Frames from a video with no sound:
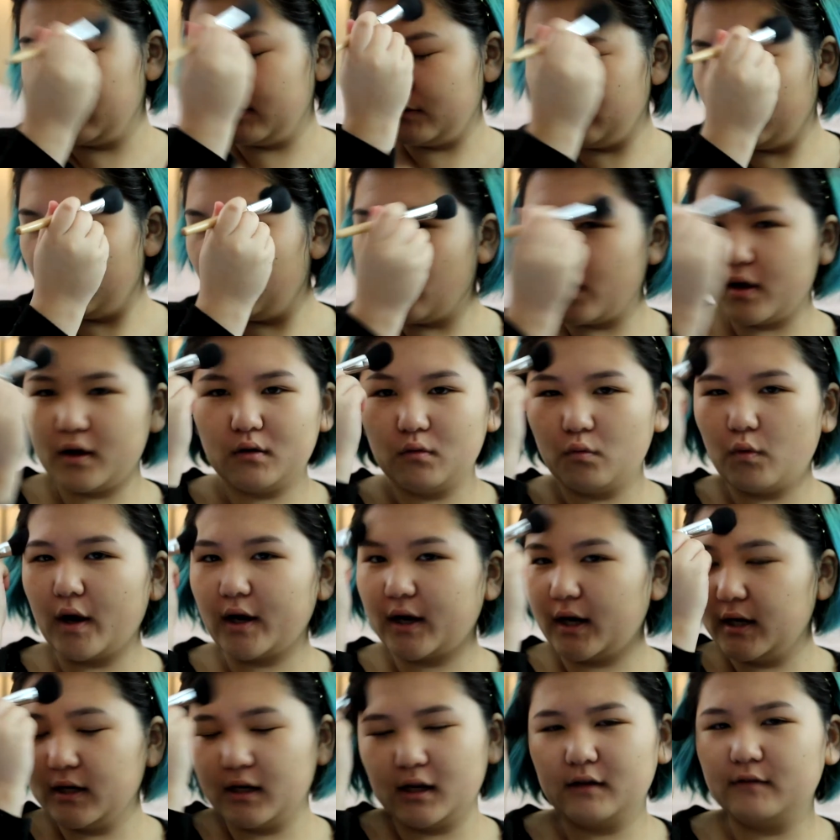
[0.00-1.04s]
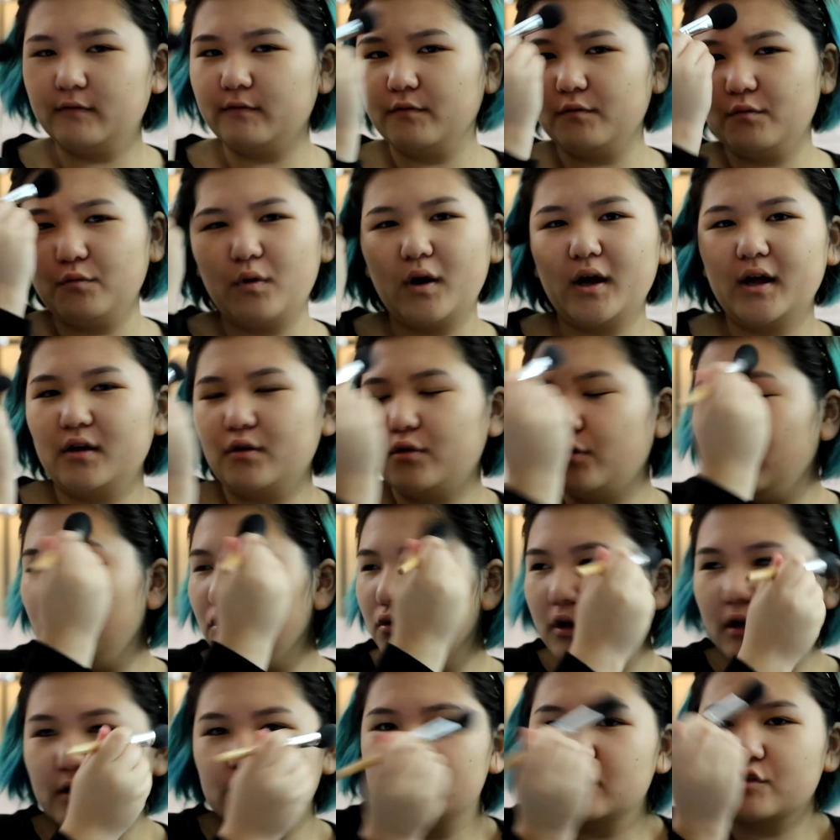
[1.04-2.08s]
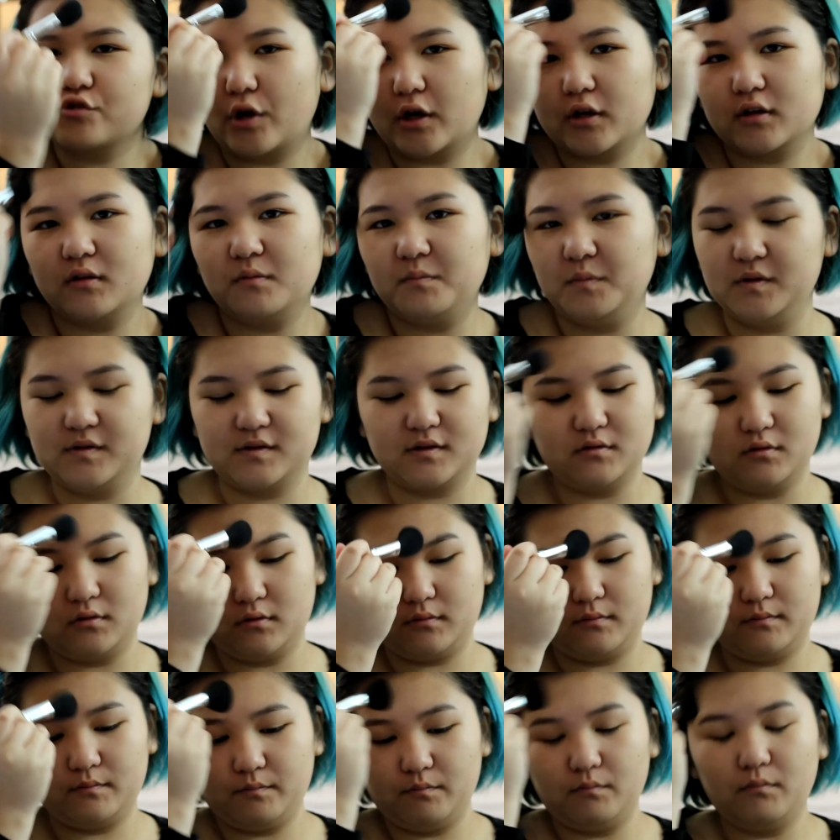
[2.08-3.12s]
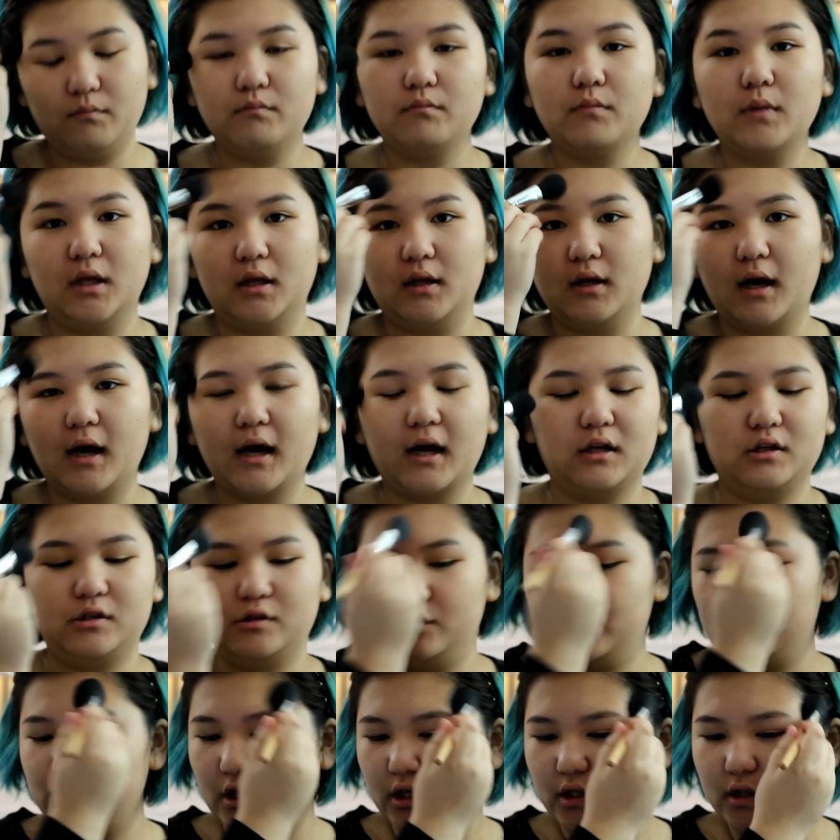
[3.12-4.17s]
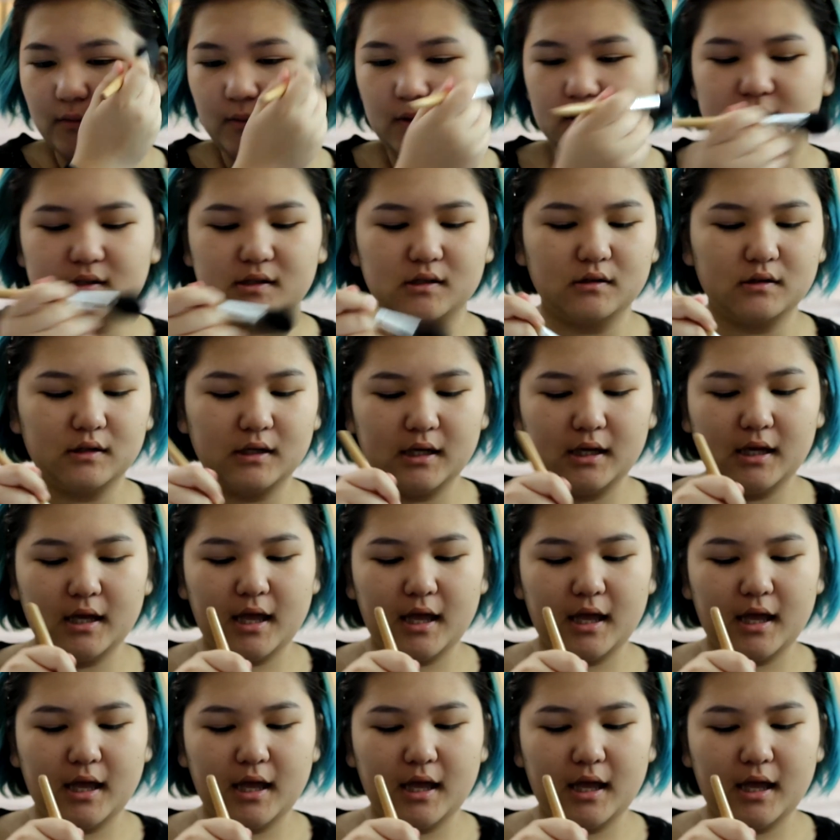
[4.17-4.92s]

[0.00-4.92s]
What kind of, what, who does Shrek the Musical? Me. I do Shrek the Musical.